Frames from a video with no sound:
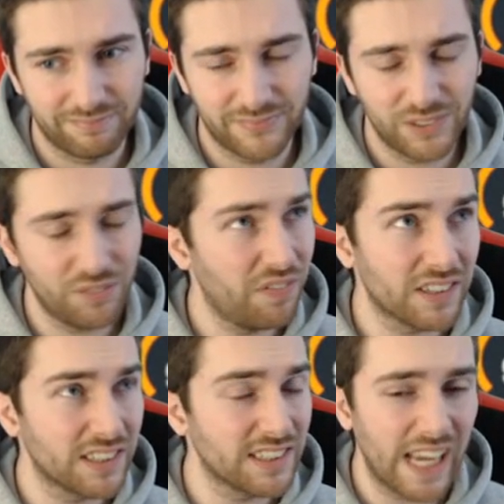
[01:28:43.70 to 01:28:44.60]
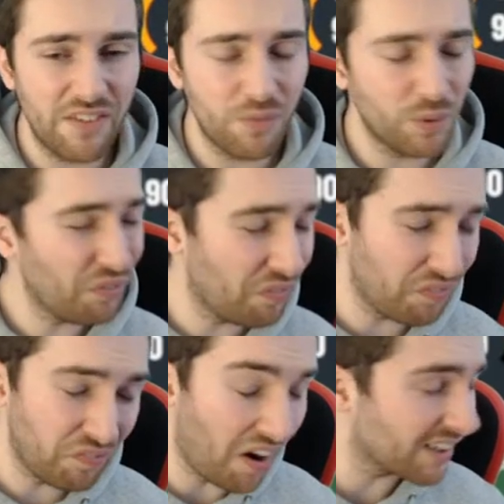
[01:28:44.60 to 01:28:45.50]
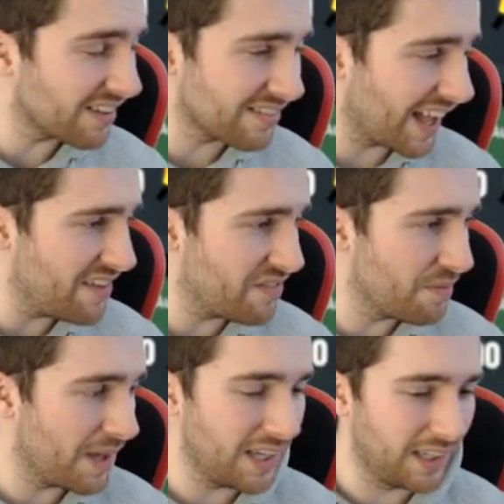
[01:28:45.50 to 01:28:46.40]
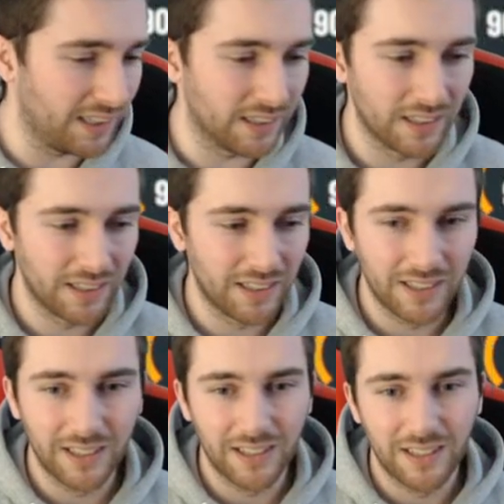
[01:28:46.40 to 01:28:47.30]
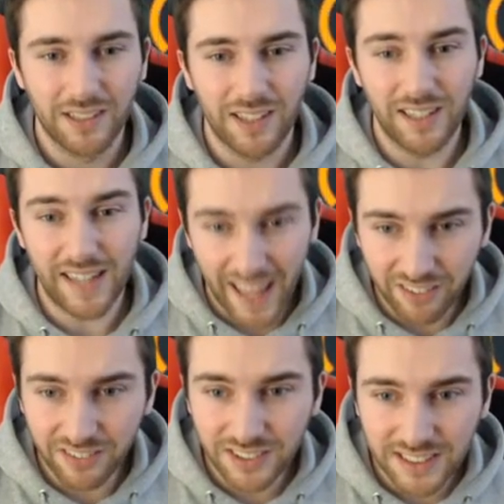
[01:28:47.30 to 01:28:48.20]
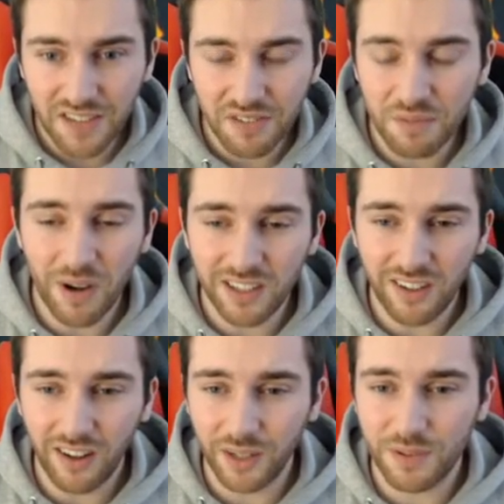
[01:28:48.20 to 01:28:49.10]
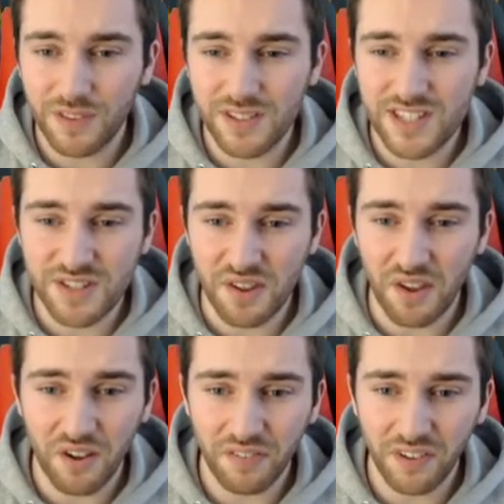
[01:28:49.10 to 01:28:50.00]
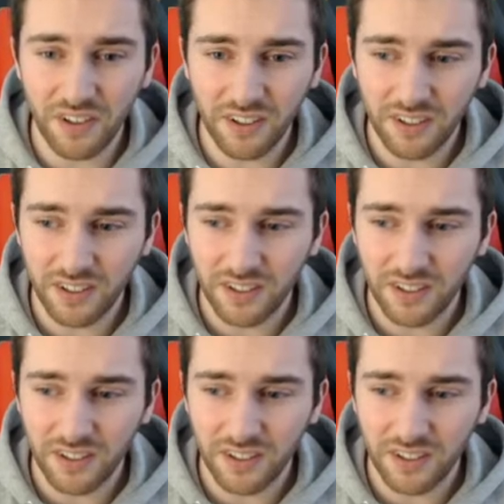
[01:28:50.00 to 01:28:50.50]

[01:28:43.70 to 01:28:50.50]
What the fuck does that? E what the fuck does that even mean? An error saving my lineup to the server?